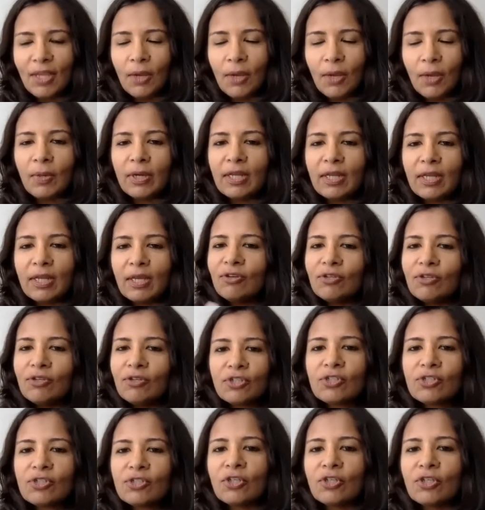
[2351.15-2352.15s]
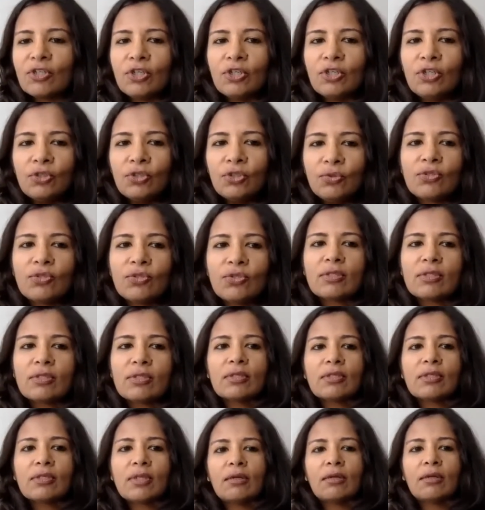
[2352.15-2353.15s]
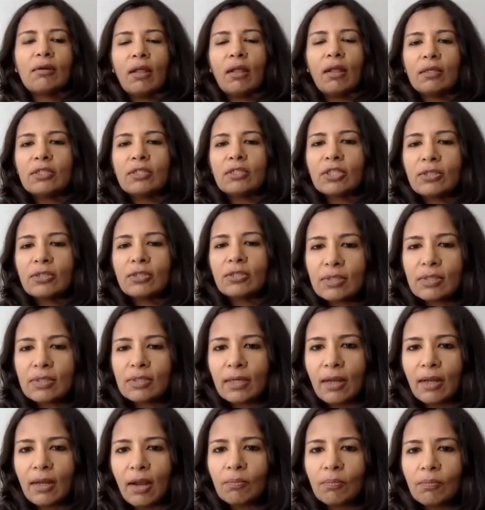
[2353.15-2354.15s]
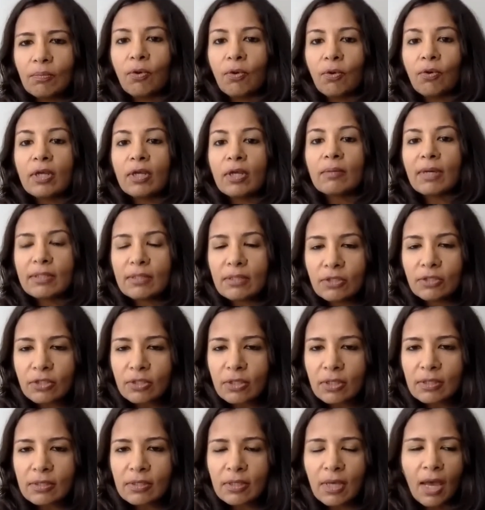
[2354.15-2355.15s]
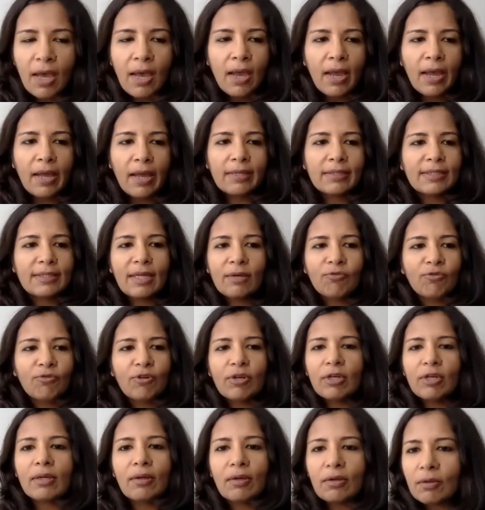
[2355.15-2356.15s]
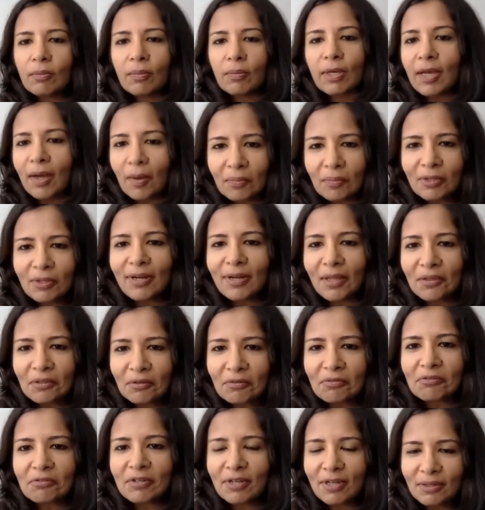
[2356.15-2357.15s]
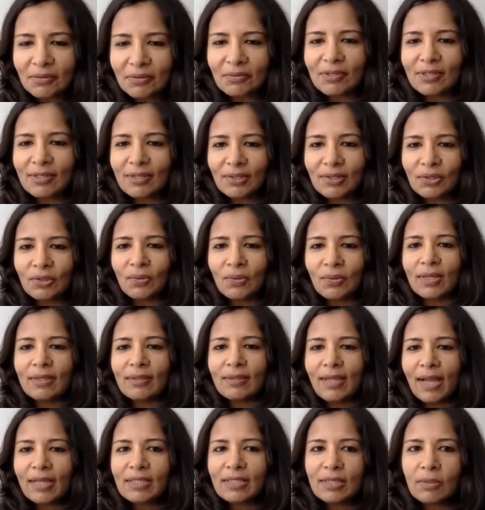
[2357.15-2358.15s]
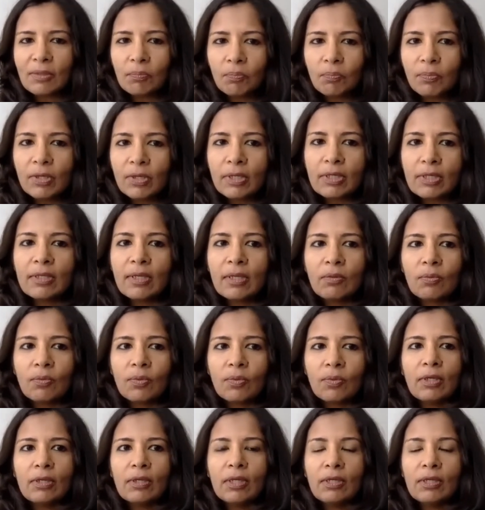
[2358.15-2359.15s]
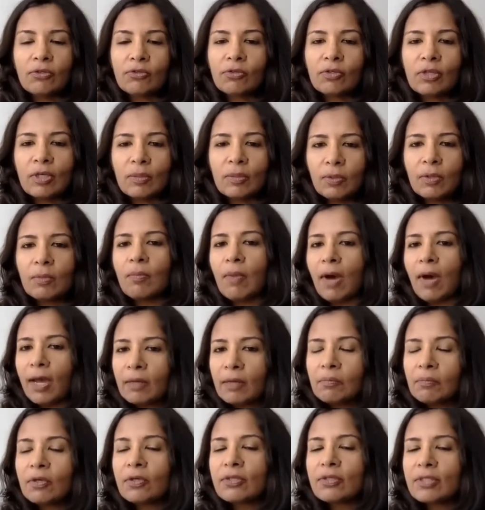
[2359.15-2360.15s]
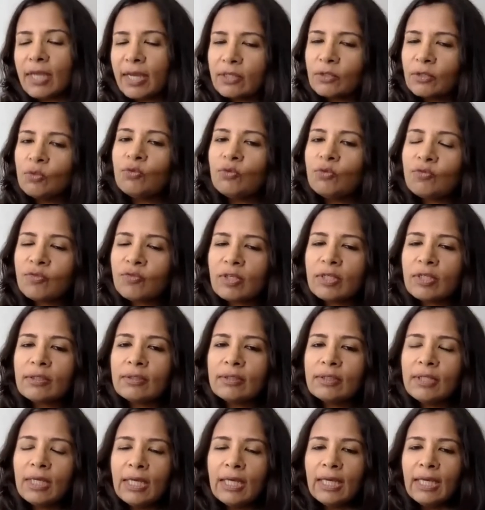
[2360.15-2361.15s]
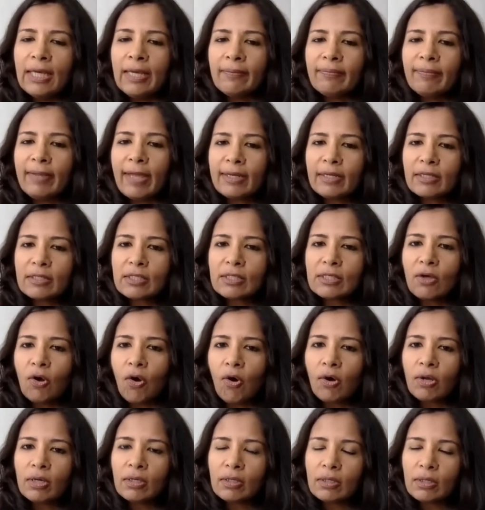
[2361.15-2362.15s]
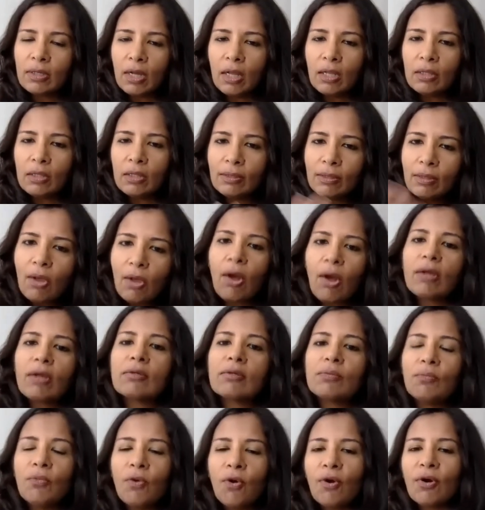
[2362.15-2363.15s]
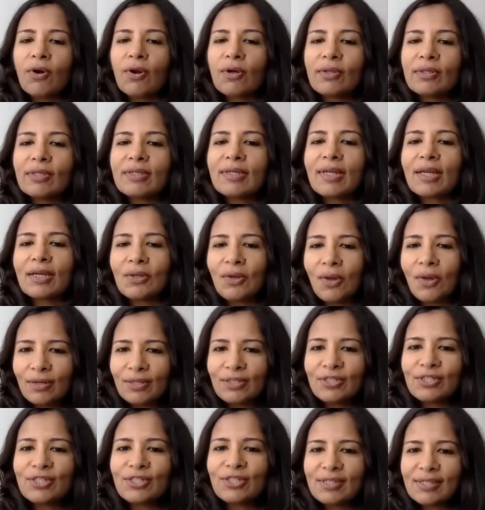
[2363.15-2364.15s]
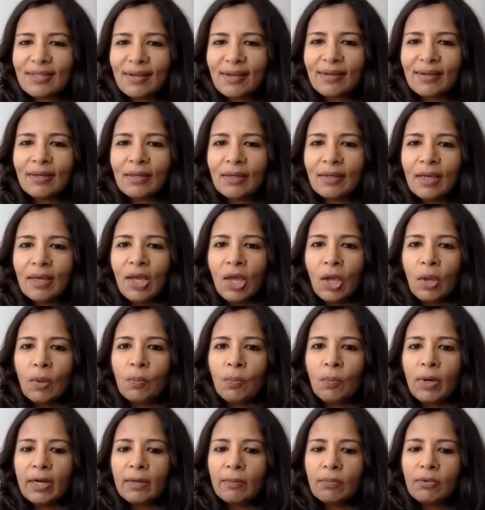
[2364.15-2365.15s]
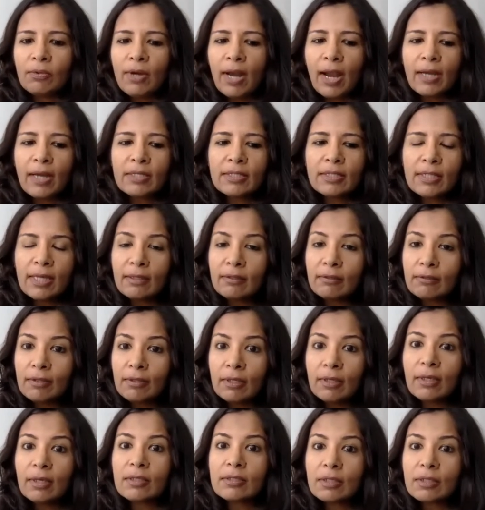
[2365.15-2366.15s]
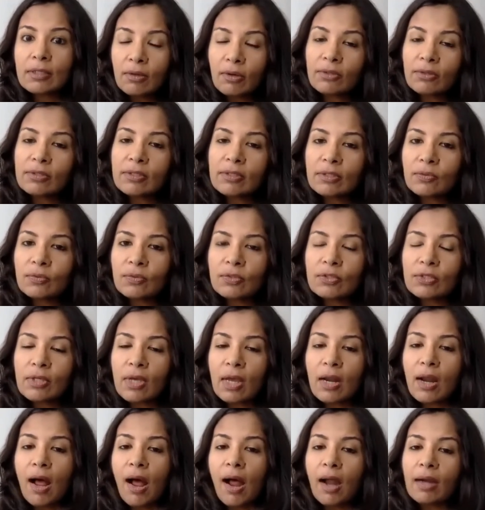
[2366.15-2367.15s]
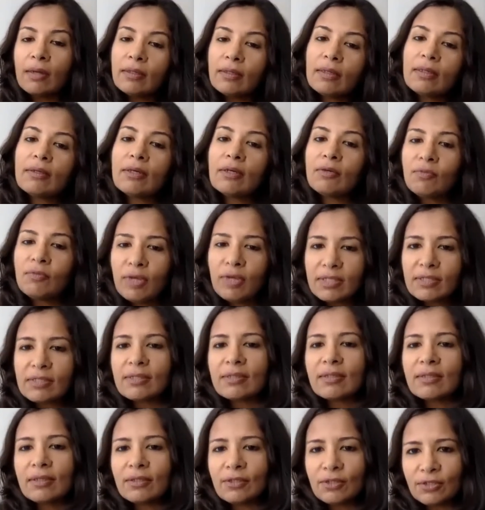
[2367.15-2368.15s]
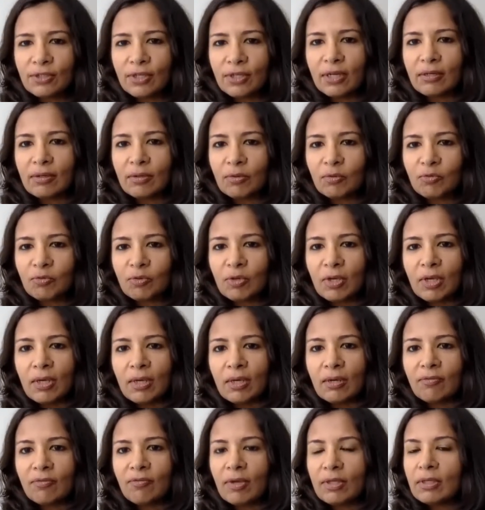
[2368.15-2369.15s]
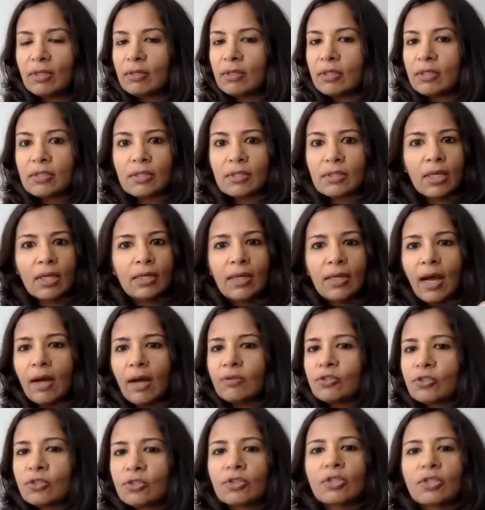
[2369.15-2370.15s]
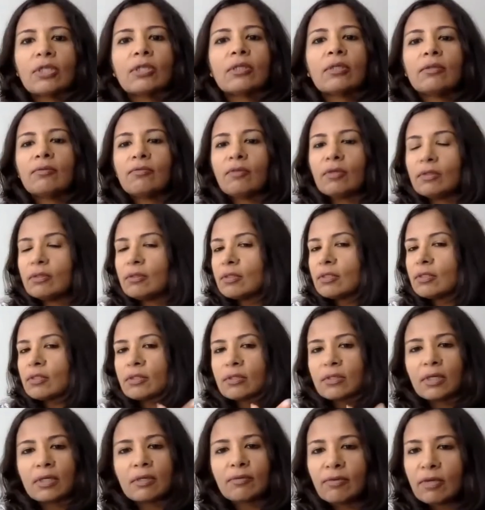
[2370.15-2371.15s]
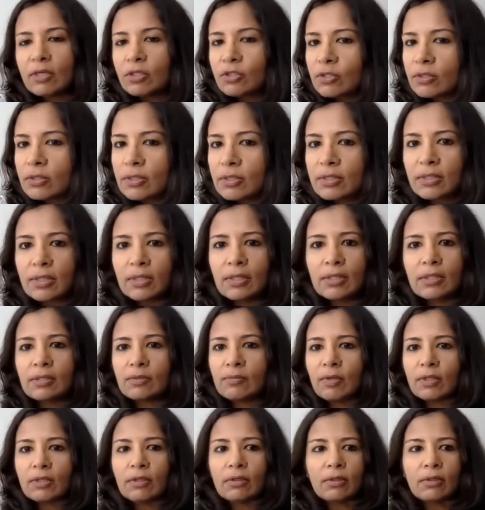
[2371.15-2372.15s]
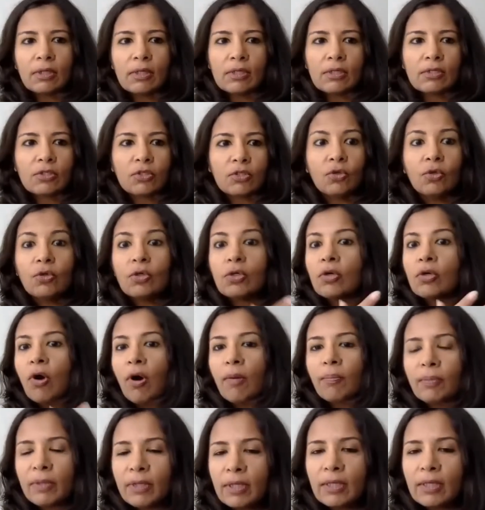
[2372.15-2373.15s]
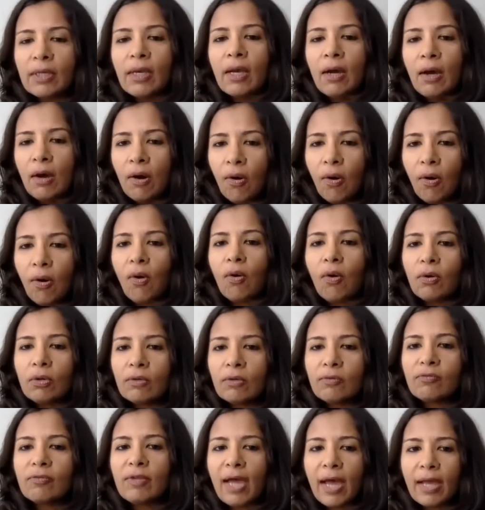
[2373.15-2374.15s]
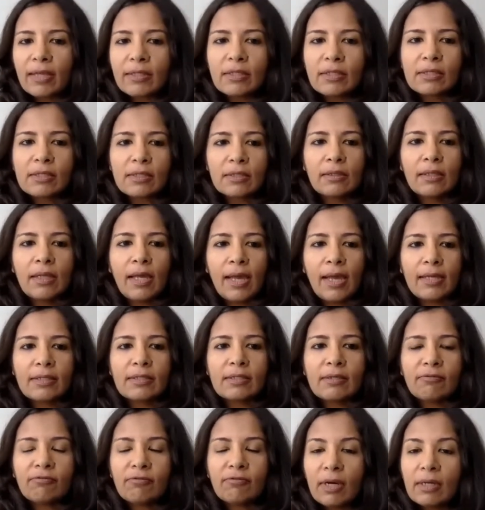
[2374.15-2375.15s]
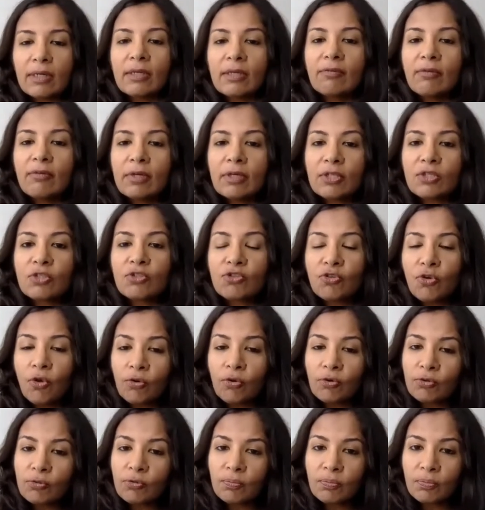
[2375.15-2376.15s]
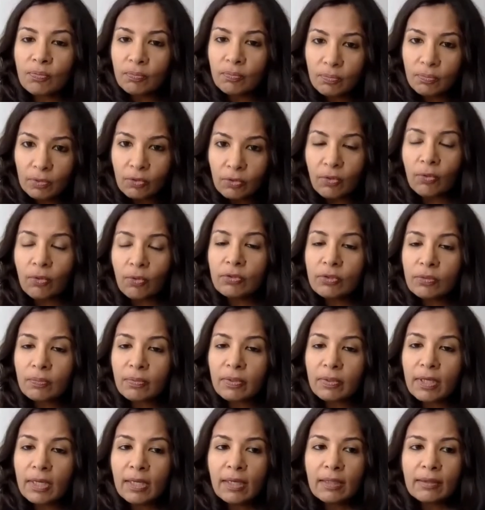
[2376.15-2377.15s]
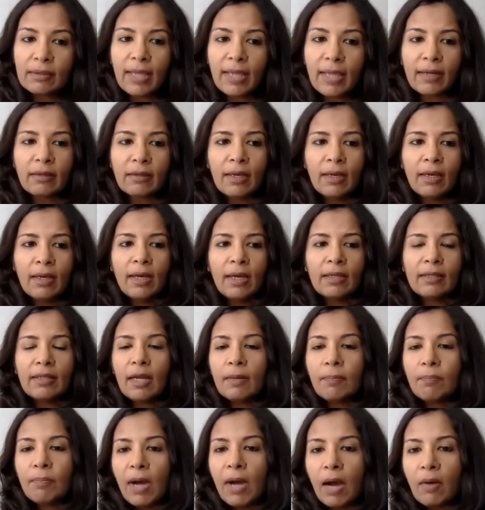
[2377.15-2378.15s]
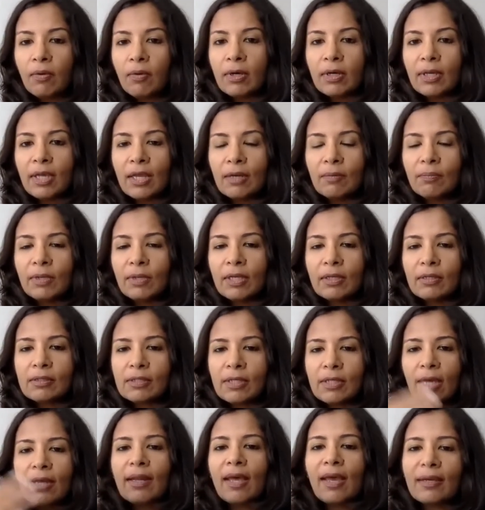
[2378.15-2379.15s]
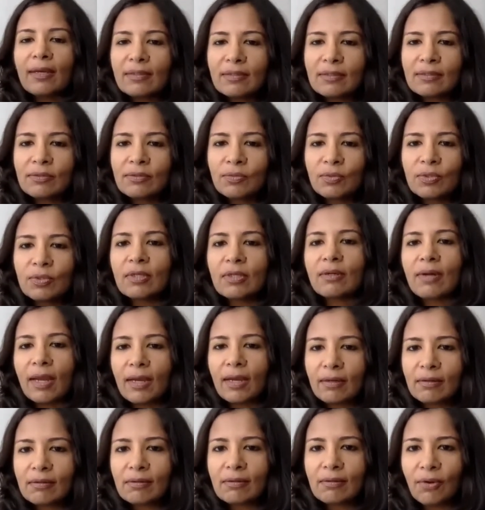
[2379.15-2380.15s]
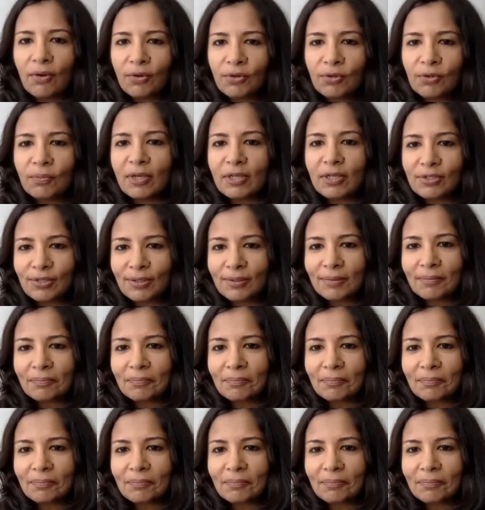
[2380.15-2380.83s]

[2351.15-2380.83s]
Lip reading: But if you just use the technology to send out boring messages, it's definitely going to become the death of creativity, and that's a bit that we need to keep in mind, because I do feel that it's gone a lot more on the technology side, but brands, I think as a consequence, are under-investing in creative, whether it's in-house creative, whether it's creative agencies, whether it is good copy, all of that still has a very, very strong role to play. And that power can be 10x with the right automation.